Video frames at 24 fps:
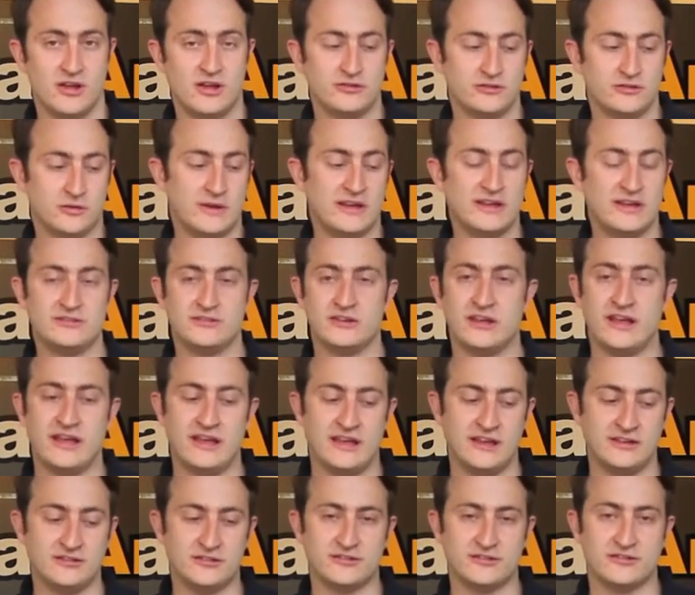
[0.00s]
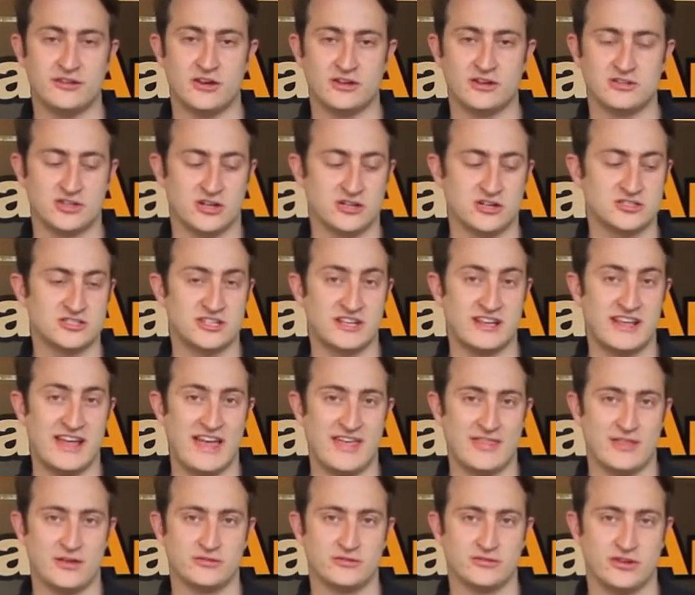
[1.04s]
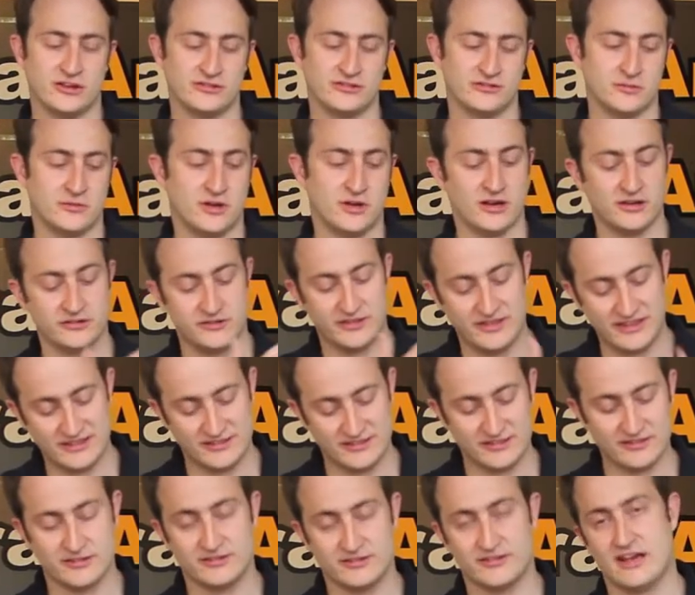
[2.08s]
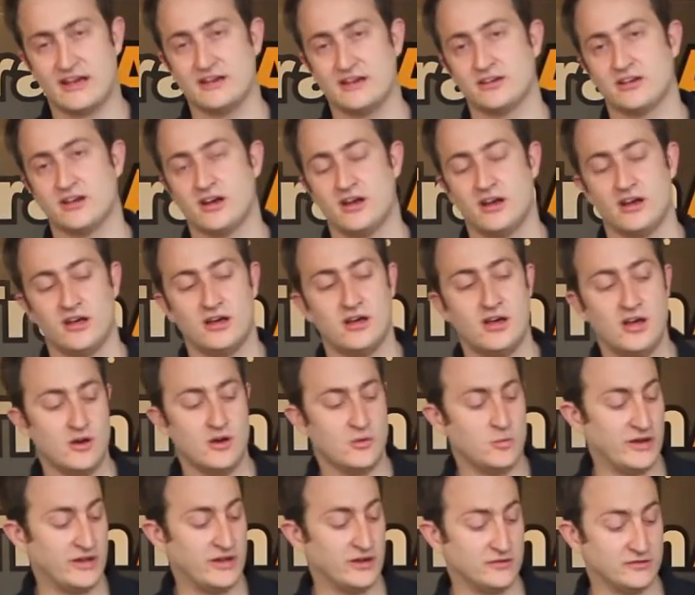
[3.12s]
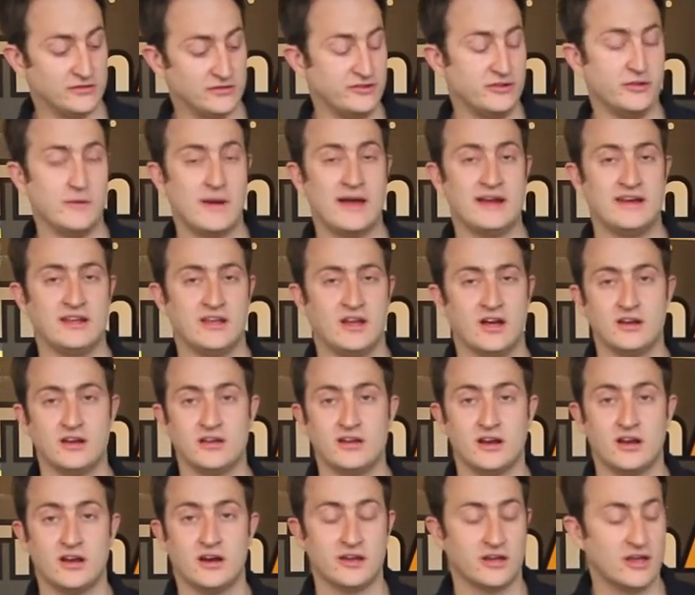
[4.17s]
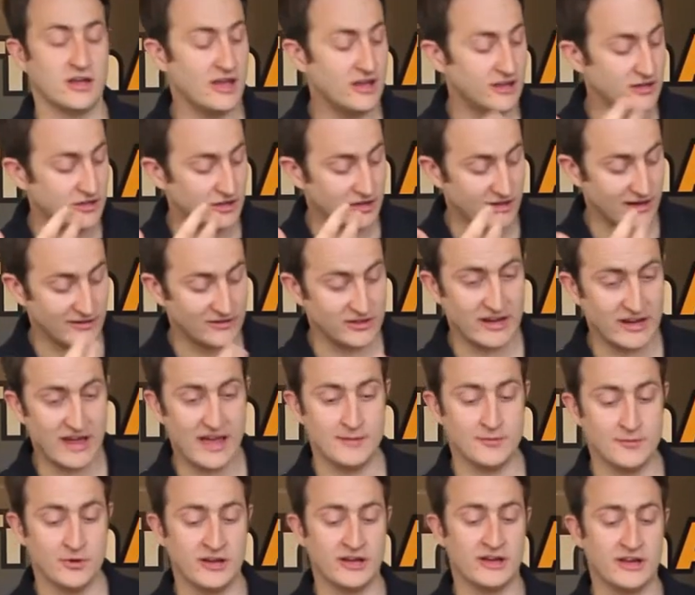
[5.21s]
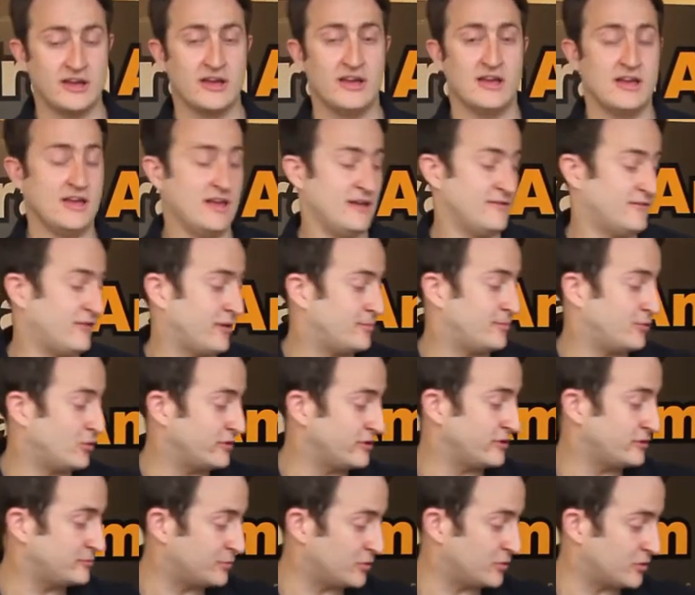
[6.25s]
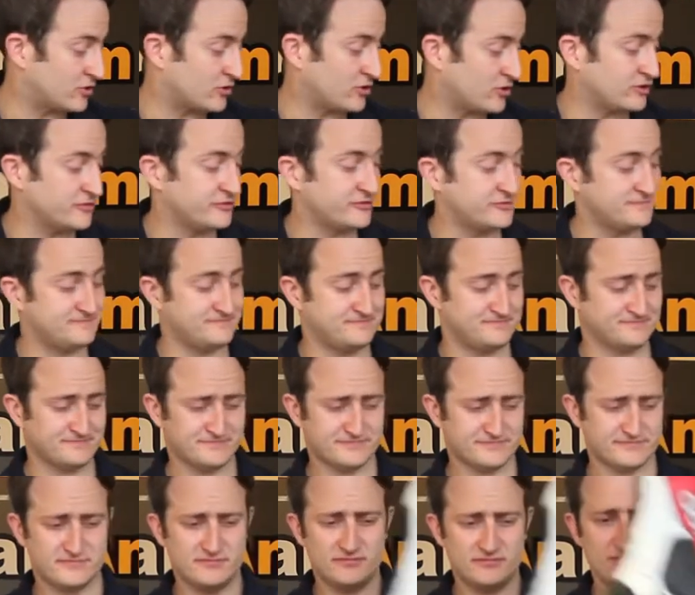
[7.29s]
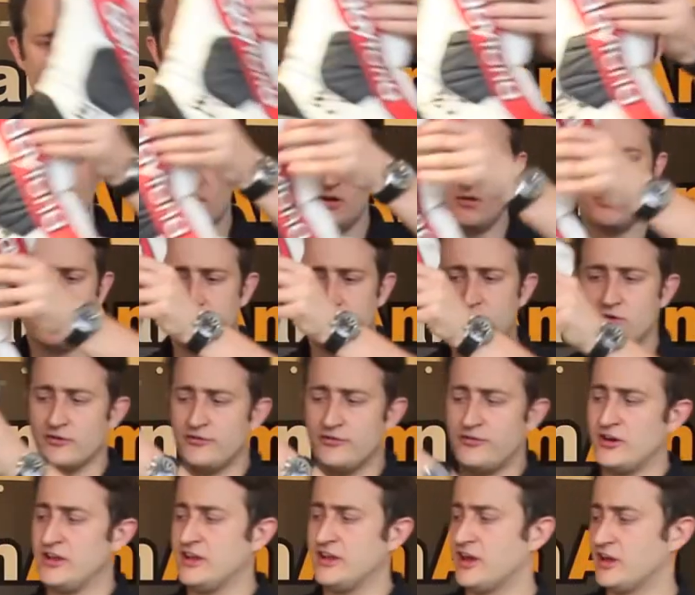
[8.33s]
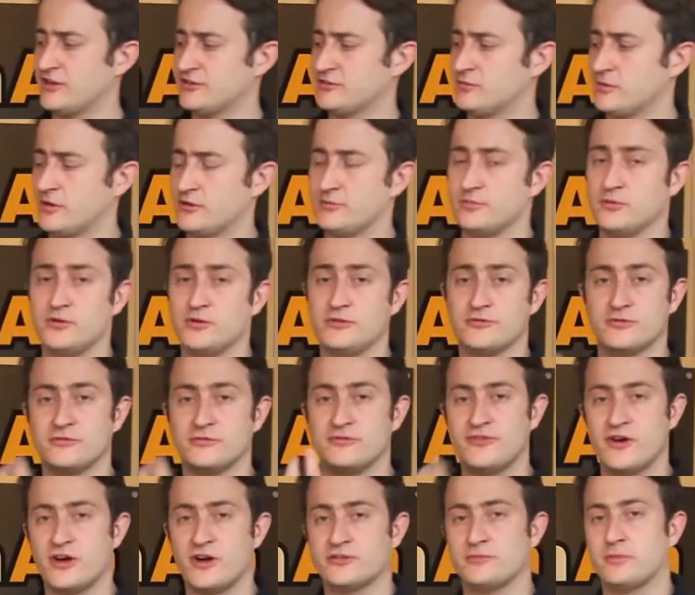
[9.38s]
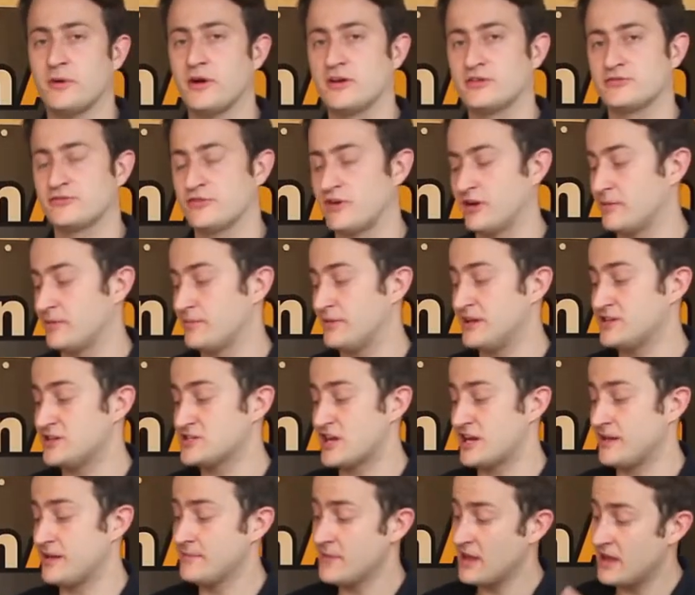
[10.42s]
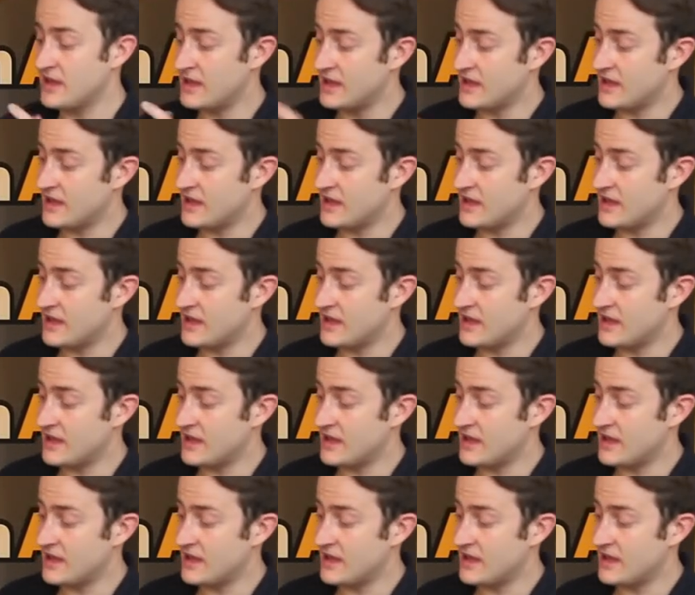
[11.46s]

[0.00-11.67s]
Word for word: So it is, a, it is a surcharge to get those custom colours. This is the standard colour. We can obviously do any colour you like. You can have your name on it. If I pull this boot across, We've got fully customised boots from Fast Bikes rider BJ.